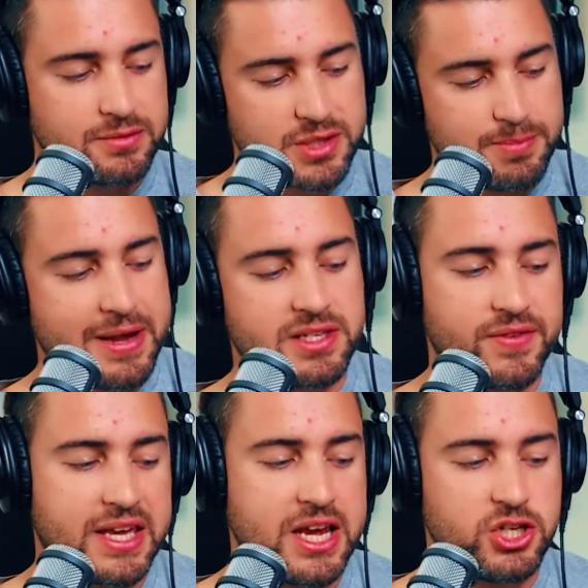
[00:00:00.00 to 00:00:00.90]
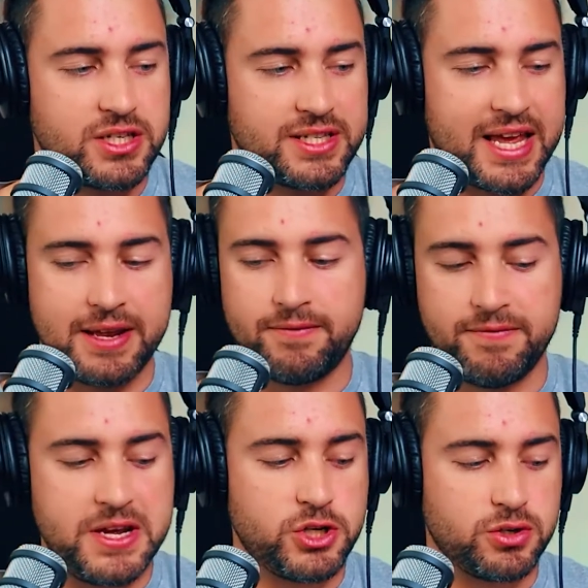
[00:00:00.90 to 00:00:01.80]
specifications and
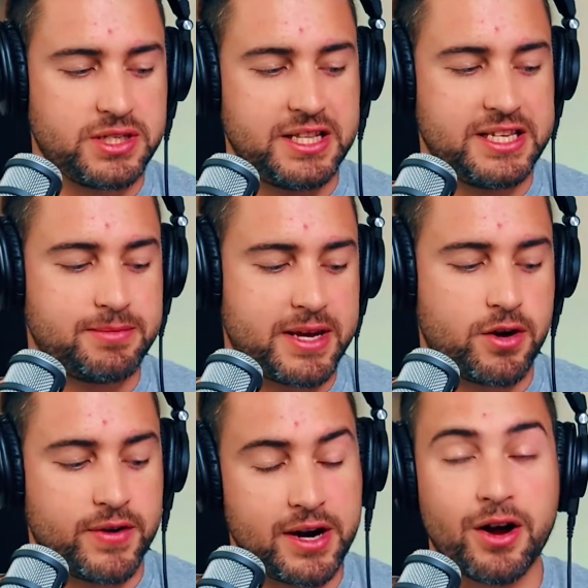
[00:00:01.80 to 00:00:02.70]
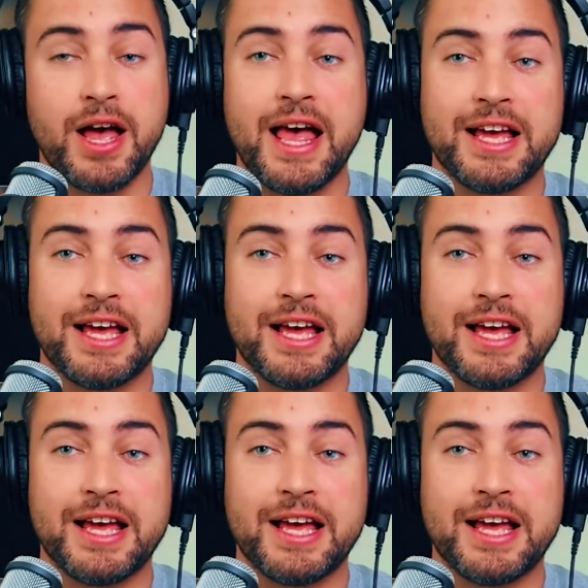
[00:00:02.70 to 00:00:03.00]
features to this mic over here.